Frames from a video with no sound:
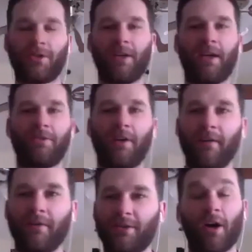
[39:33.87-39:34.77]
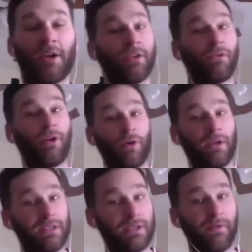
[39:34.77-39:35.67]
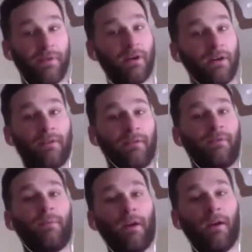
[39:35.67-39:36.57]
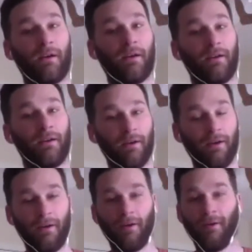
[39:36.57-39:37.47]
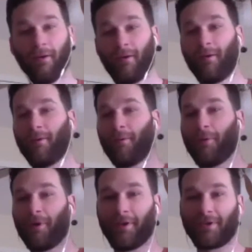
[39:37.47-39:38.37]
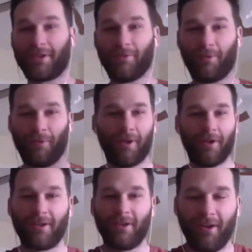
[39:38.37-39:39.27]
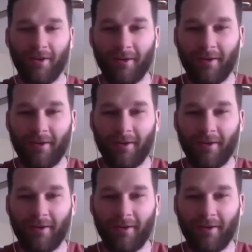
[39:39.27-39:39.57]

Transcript: I got, Travis. Thoughts on gold and silver from here? What are those going to do?